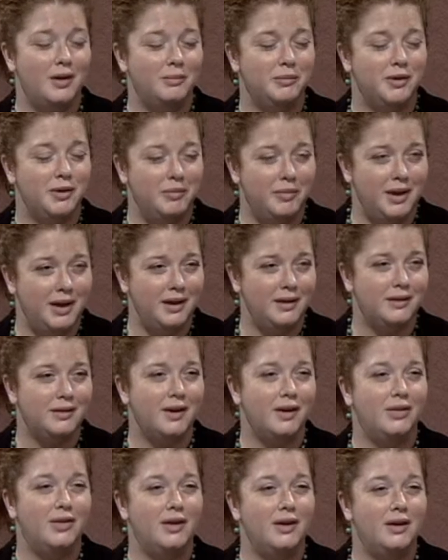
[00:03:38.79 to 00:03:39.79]
committees
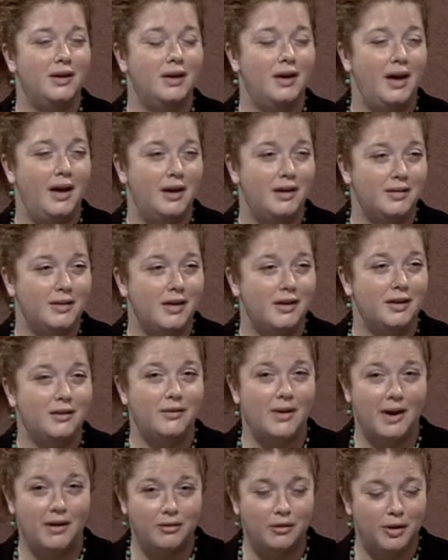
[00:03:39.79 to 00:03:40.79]
like the ASL
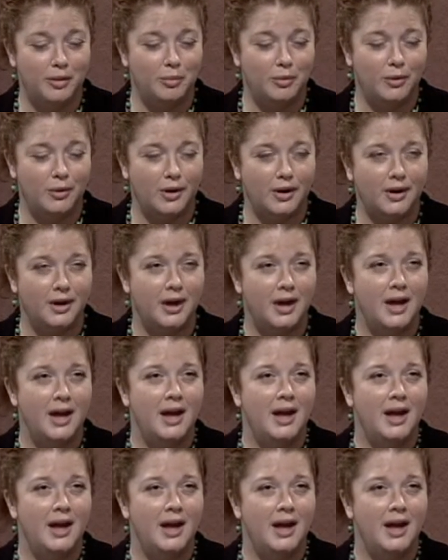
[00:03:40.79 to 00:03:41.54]
Advisory Board